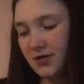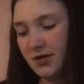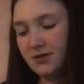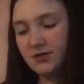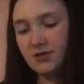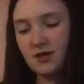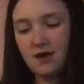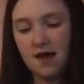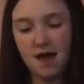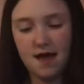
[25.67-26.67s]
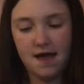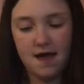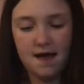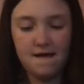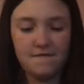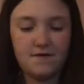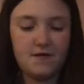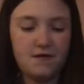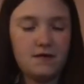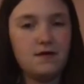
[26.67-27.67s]
things, I have
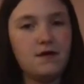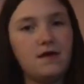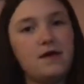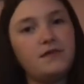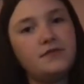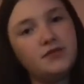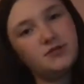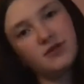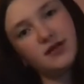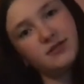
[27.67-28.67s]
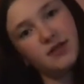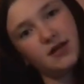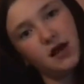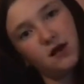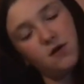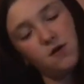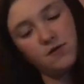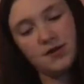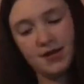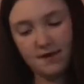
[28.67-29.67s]
this dress that I got at
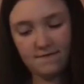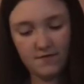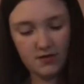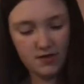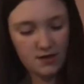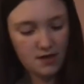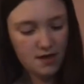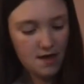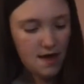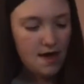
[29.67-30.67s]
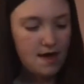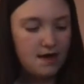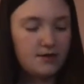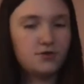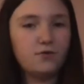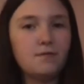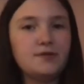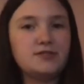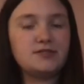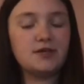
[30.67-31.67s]
Old Navy, and you'll
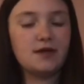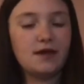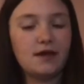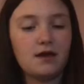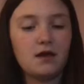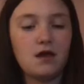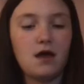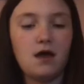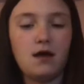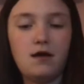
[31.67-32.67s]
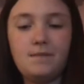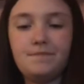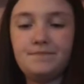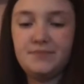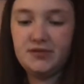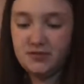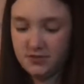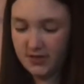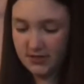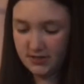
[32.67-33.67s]
be seeing these
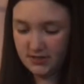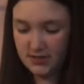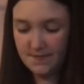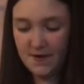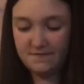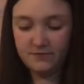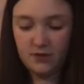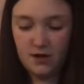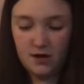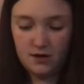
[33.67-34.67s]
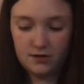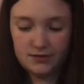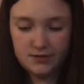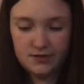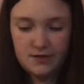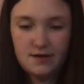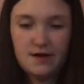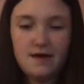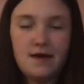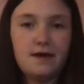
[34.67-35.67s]
dresses in my vlogs
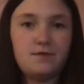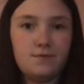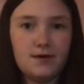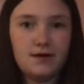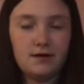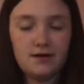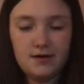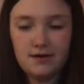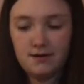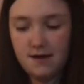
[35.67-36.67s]
and whatnot.